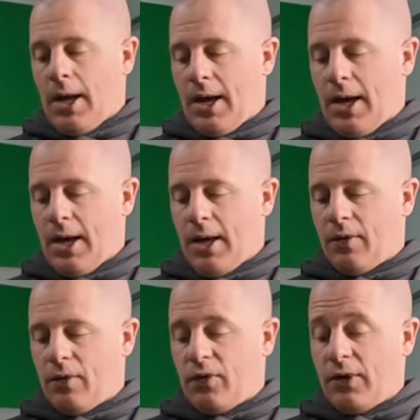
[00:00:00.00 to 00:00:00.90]

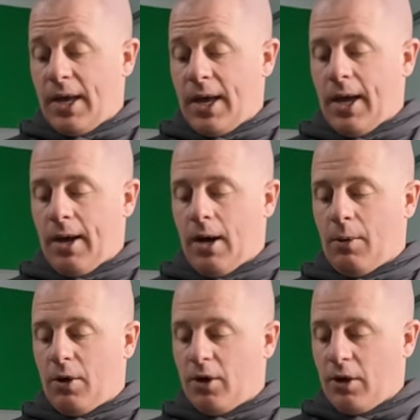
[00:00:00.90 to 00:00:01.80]
And yeah,
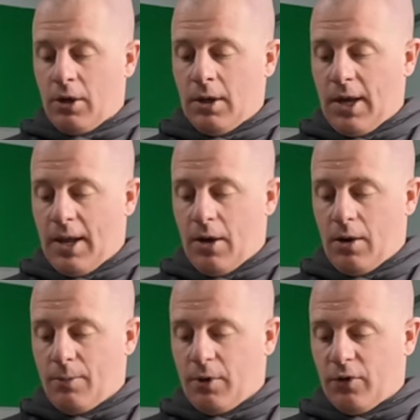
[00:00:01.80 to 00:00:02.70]
I'm going to get it
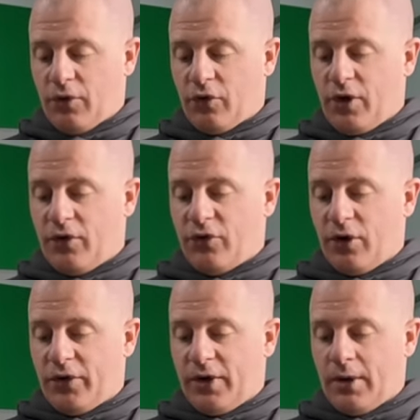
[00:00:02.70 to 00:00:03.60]
on because I
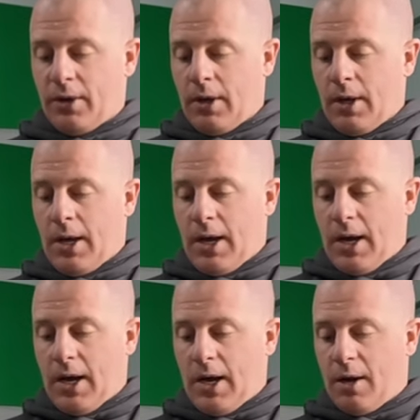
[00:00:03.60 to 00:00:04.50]
screenshot it.
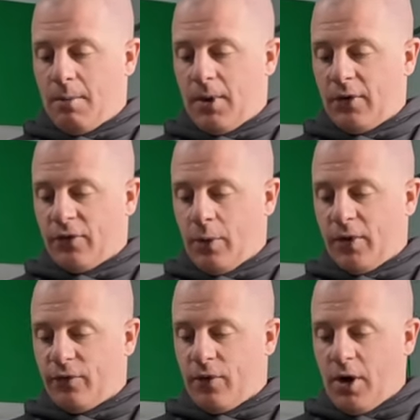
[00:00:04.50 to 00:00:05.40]
So
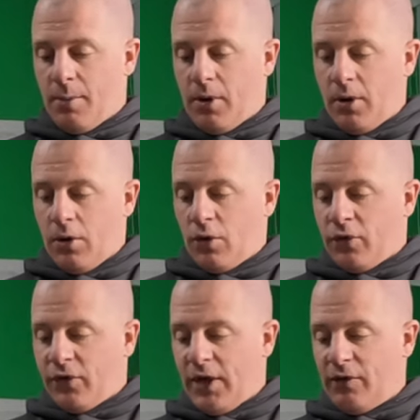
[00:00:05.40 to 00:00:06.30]
it's from
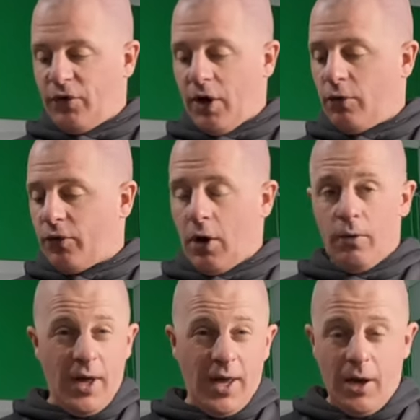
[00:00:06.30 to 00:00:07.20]
Steve Jones.
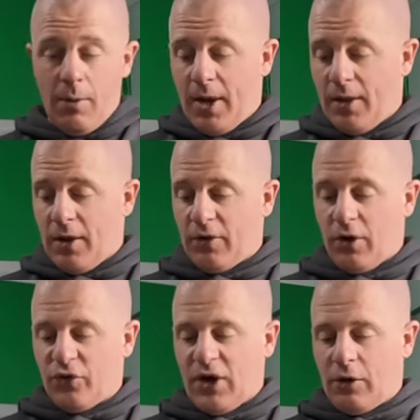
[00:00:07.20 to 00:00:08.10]
So there you go, mate. There's
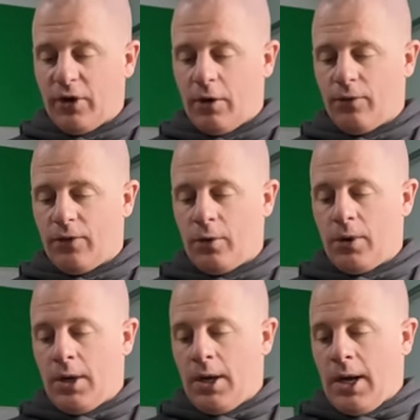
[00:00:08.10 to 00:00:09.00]
a shout out for
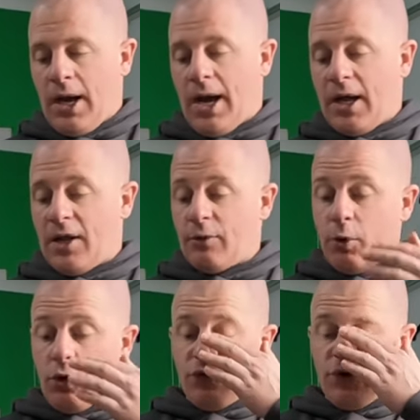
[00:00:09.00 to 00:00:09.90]
you. And he's
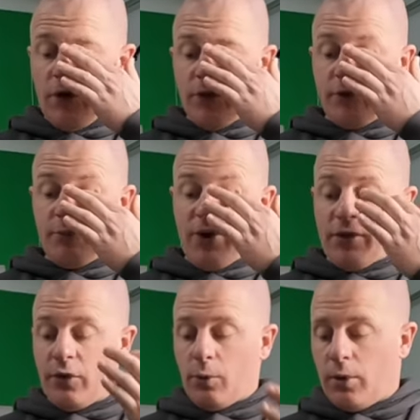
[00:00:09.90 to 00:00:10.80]
put, John,
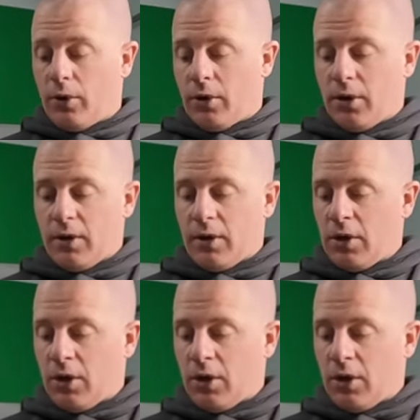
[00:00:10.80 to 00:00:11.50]
spread the word.